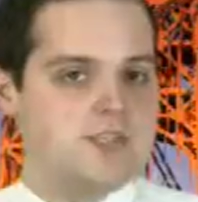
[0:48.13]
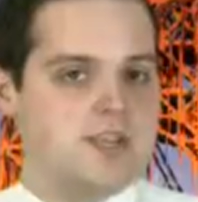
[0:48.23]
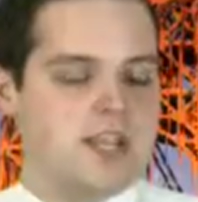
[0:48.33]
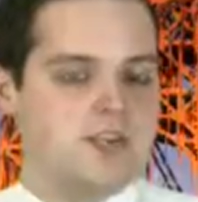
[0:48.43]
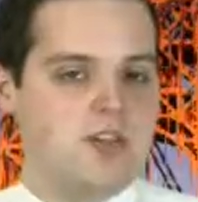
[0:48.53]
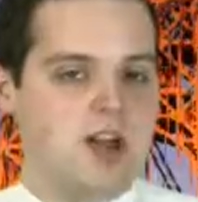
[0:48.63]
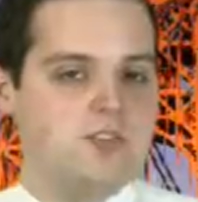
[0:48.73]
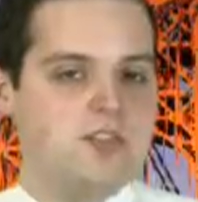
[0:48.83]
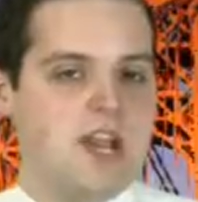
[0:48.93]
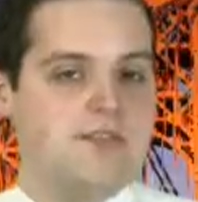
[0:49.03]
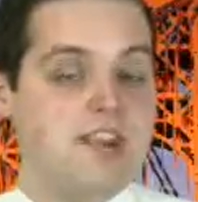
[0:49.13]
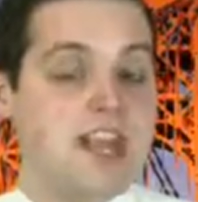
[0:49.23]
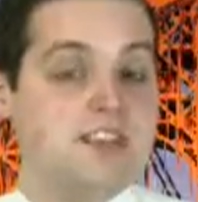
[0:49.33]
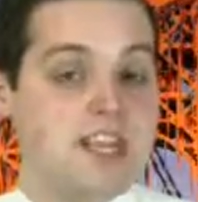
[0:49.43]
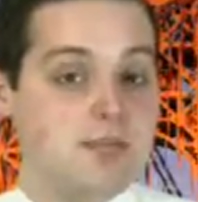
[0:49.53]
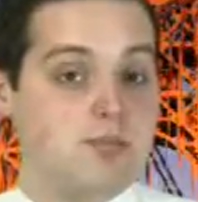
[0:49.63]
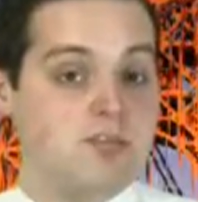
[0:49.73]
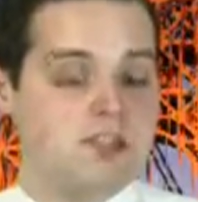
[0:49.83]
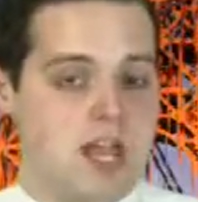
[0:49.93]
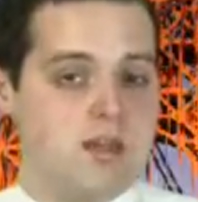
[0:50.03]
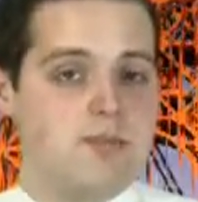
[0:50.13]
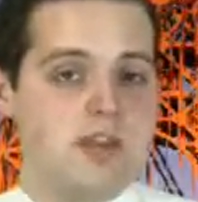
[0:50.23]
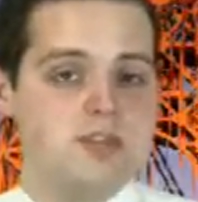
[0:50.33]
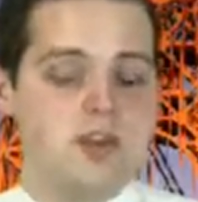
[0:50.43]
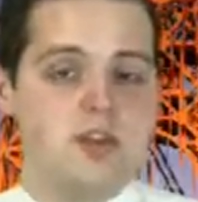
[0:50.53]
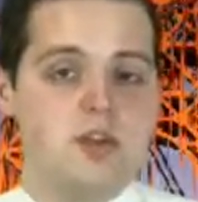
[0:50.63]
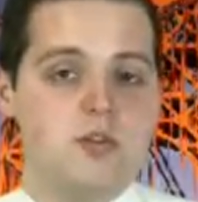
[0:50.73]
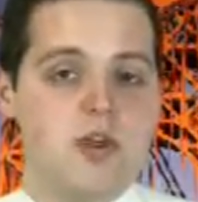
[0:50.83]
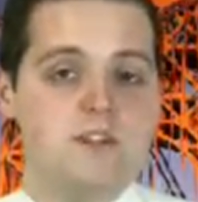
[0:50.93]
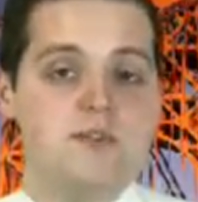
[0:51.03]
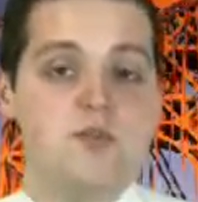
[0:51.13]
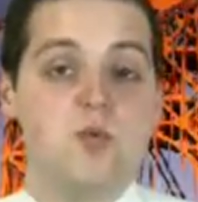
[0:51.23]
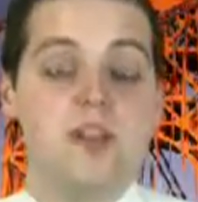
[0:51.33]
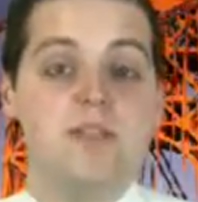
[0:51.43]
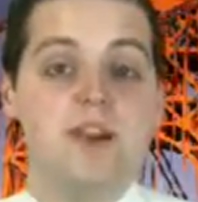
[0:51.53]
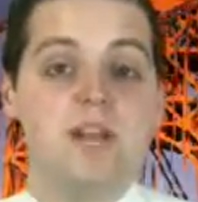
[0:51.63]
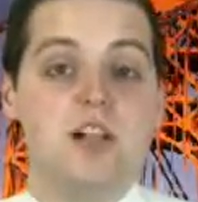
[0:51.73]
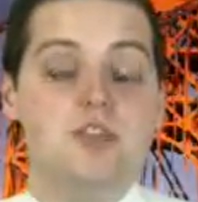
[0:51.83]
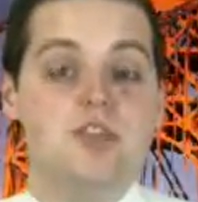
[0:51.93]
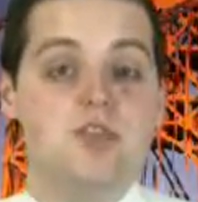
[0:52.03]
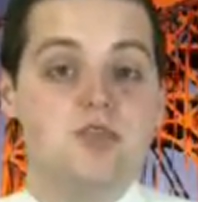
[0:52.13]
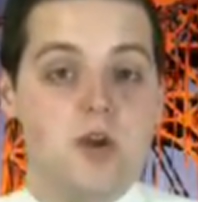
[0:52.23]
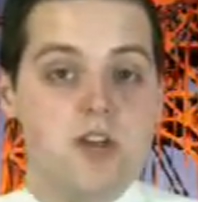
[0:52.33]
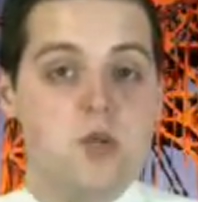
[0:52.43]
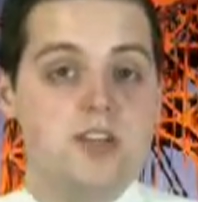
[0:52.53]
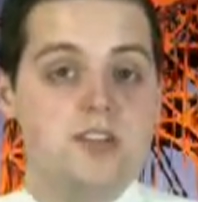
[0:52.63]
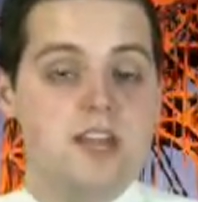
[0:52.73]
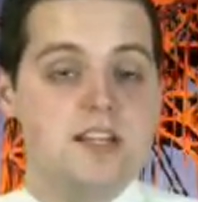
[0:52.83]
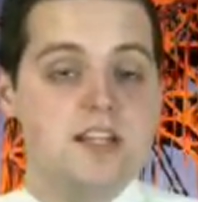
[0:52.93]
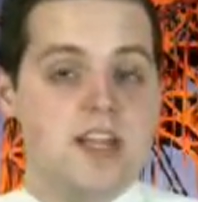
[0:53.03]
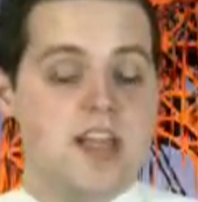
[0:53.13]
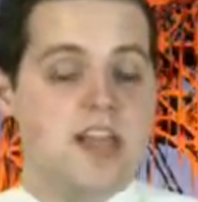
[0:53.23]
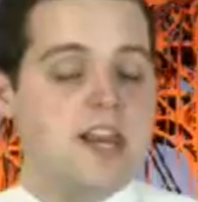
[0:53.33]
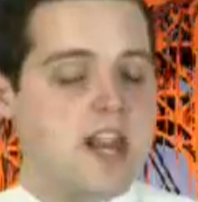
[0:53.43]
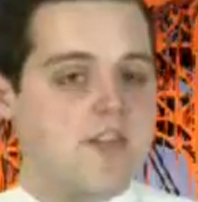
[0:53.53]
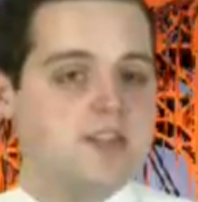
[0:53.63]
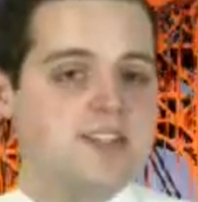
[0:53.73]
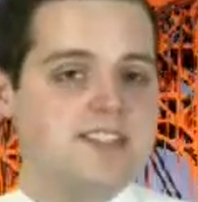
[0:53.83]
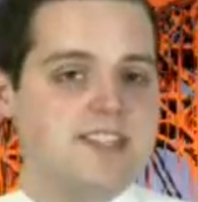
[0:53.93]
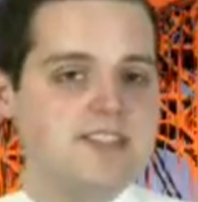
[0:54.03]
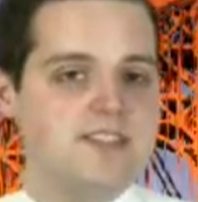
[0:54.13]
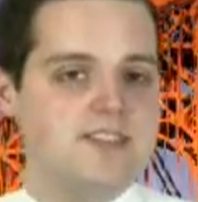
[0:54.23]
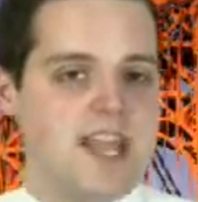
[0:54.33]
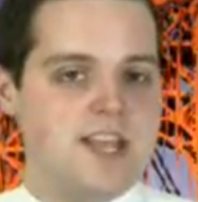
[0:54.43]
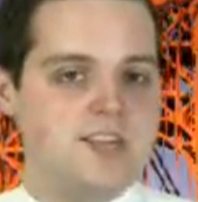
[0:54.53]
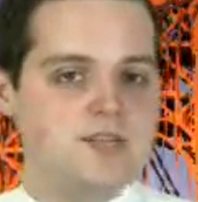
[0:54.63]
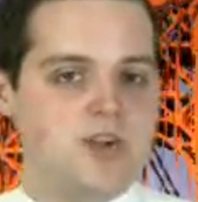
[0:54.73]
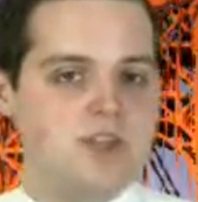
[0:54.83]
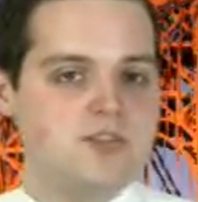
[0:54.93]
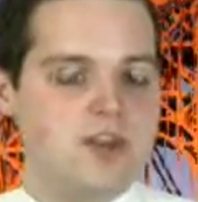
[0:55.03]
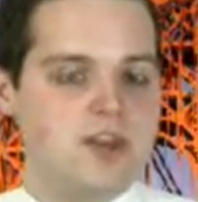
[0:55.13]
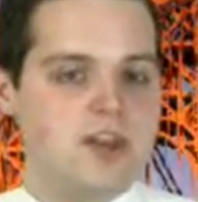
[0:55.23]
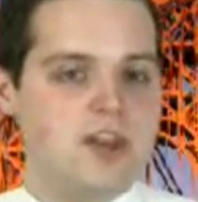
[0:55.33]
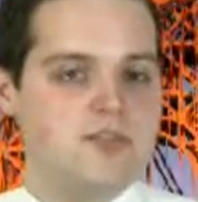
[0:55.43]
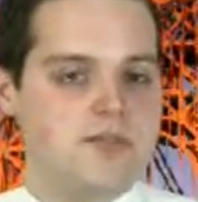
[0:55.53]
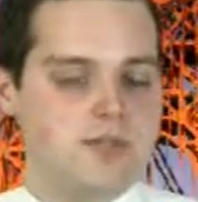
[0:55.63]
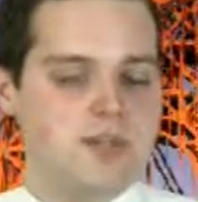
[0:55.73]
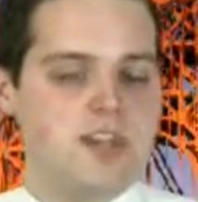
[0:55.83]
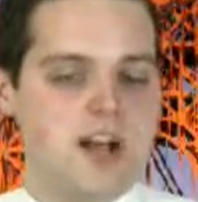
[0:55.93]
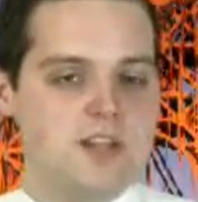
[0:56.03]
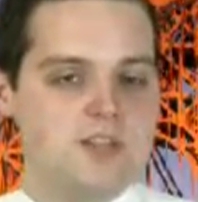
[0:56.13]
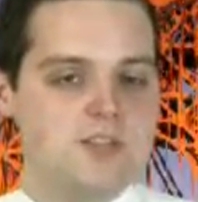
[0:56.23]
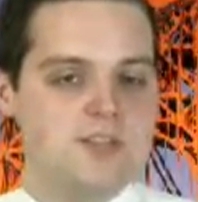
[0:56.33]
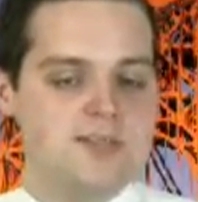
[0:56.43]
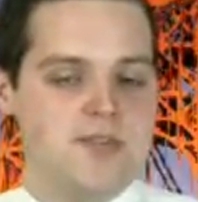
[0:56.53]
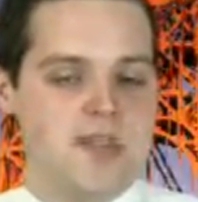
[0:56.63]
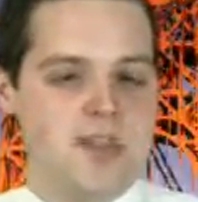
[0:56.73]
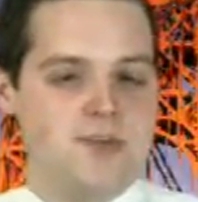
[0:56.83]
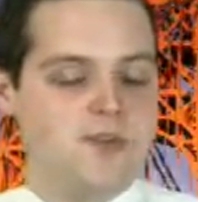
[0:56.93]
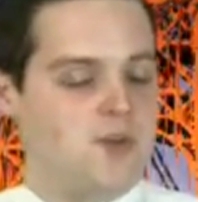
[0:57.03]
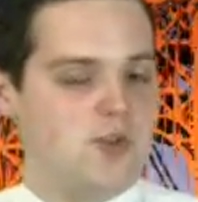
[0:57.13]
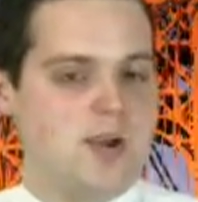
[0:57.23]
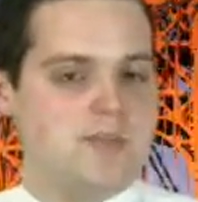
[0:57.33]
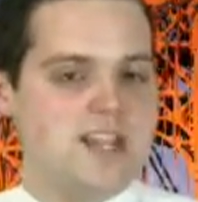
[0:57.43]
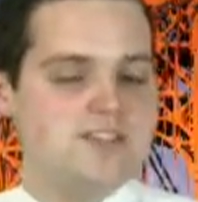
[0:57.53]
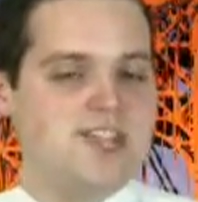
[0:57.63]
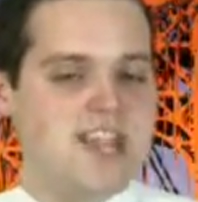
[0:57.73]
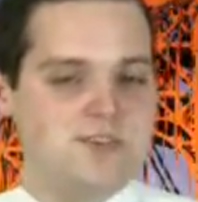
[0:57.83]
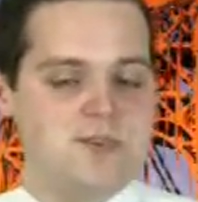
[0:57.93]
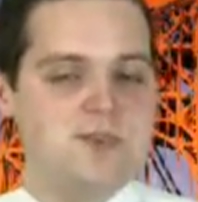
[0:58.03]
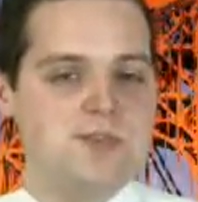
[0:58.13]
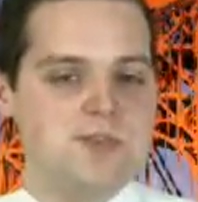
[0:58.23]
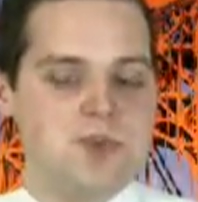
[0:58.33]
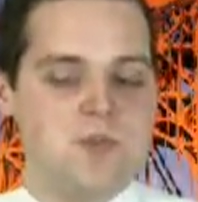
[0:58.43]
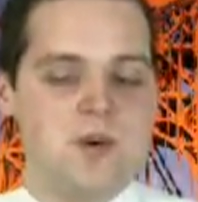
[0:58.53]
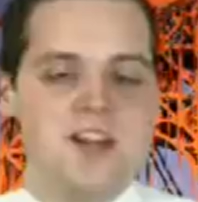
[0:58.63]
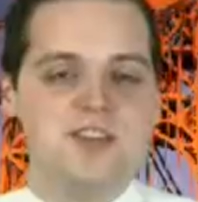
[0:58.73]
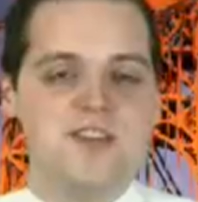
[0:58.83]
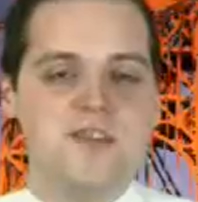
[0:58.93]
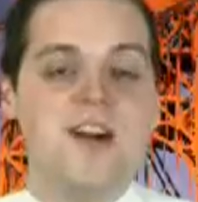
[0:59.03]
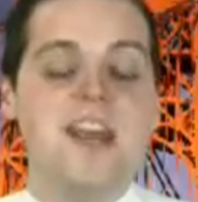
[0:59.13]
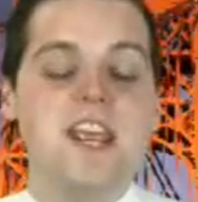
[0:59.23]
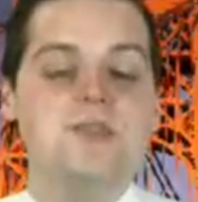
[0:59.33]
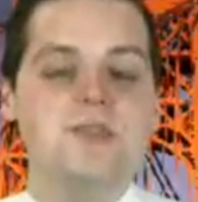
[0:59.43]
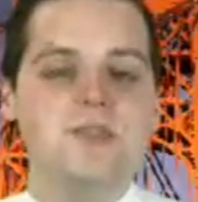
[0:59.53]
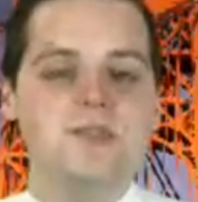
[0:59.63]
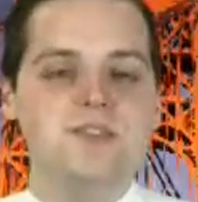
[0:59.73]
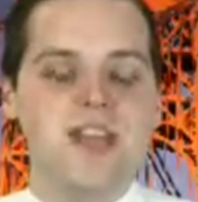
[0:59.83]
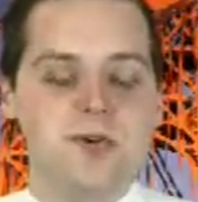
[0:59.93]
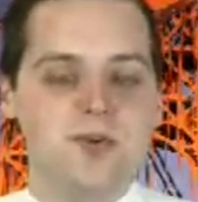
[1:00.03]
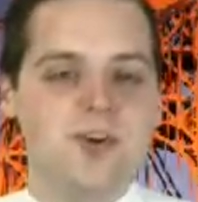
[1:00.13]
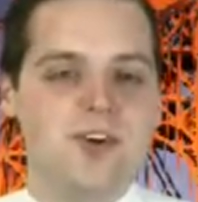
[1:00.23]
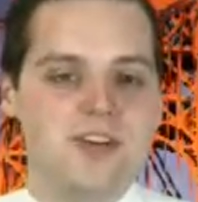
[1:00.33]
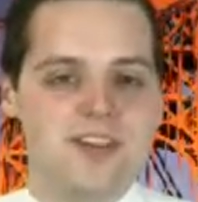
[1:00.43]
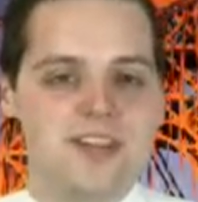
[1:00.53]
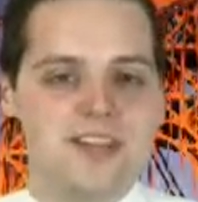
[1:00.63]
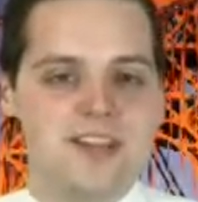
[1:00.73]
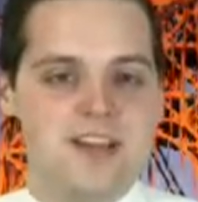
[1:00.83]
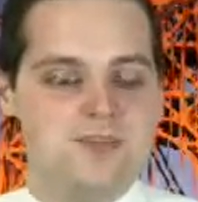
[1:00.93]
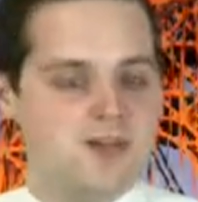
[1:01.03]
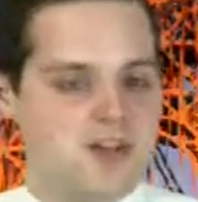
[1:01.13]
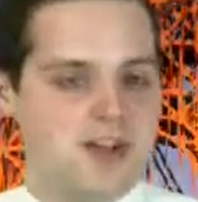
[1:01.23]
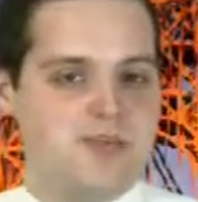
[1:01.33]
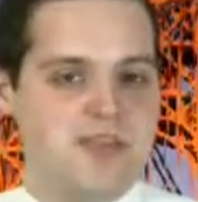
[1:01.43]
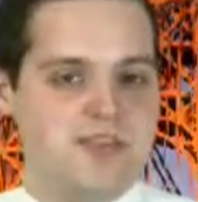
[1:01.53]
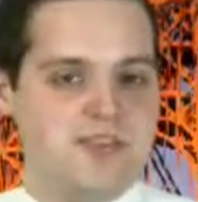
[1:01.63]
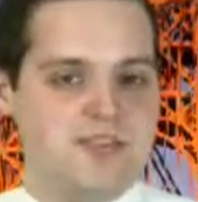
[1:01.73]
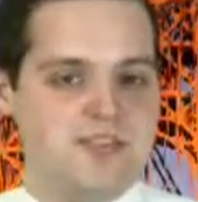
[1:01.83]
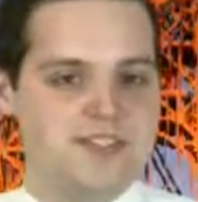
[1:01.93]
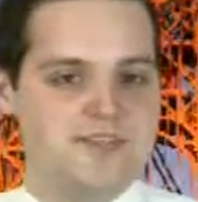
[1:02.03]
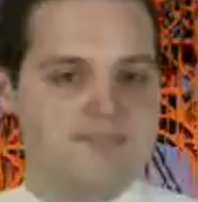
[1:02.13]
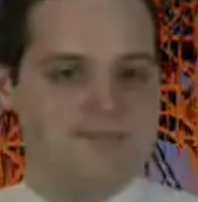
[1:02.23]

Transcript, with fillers: a potential upside of 19% based on a current price of $25.21 and an average consensus analyst price target of $30. For further updates, stay tuned. You're watching the Financial News Network. I'm Chuck Pierce.